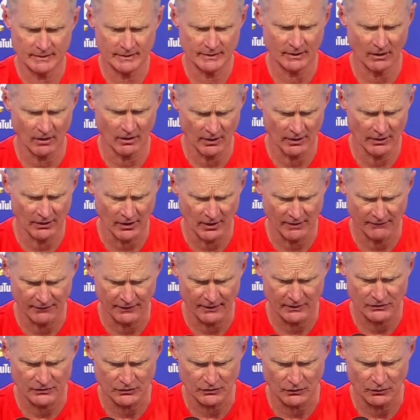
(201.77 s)
on
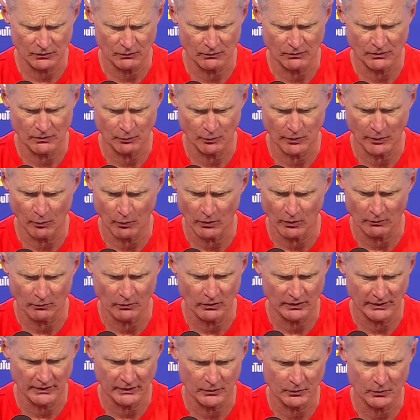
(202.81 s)
offense, so that we weren't
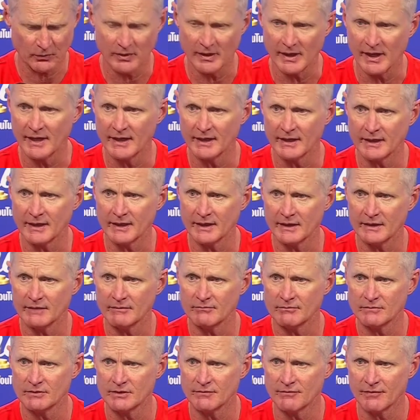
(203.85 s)
really creating any
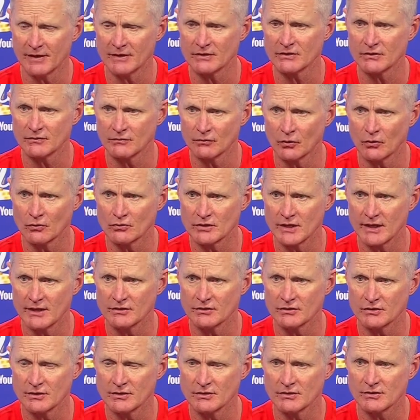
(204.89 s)
defensive
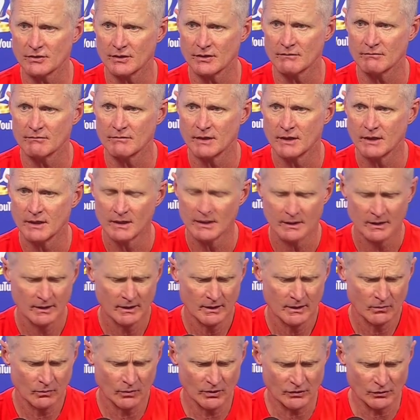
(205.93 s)
rotations, and
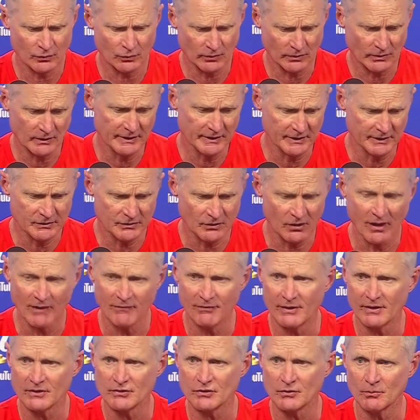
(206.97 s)
which would lead to
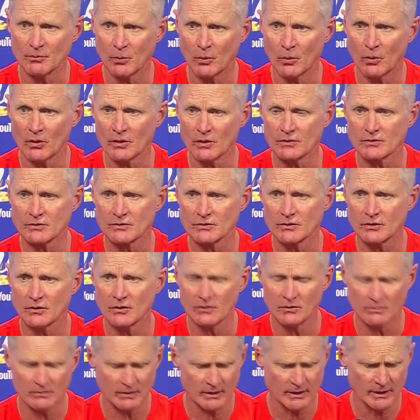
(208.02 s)
offensive boards.
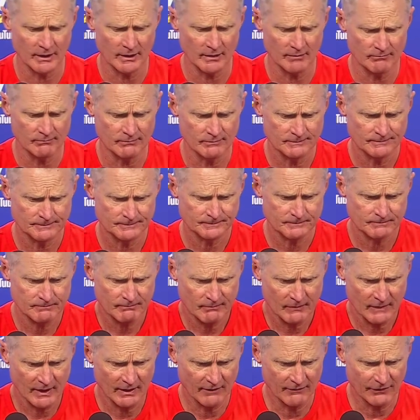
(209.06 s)
So
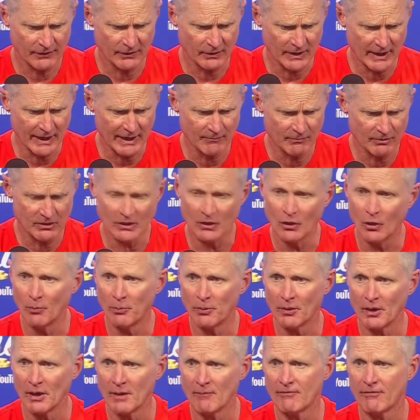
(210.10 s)
if the game can
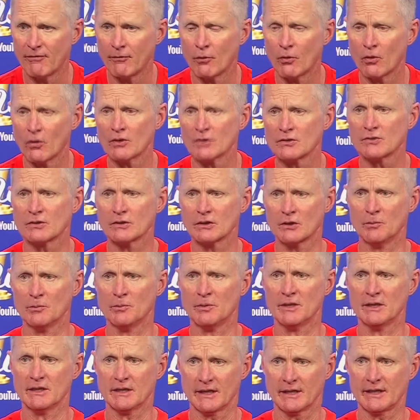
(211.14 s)
open up for us a little
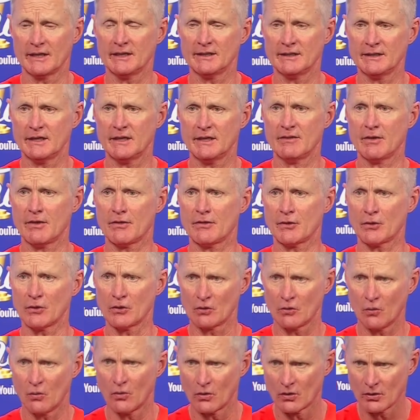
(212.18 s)
bit like it did in the third
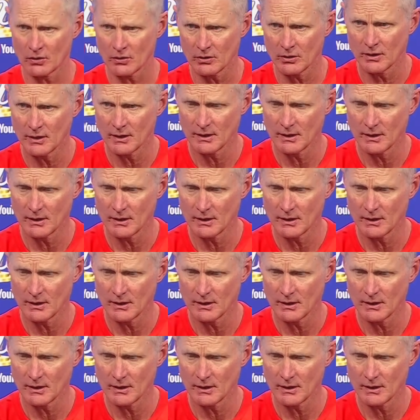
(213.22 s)
quarter,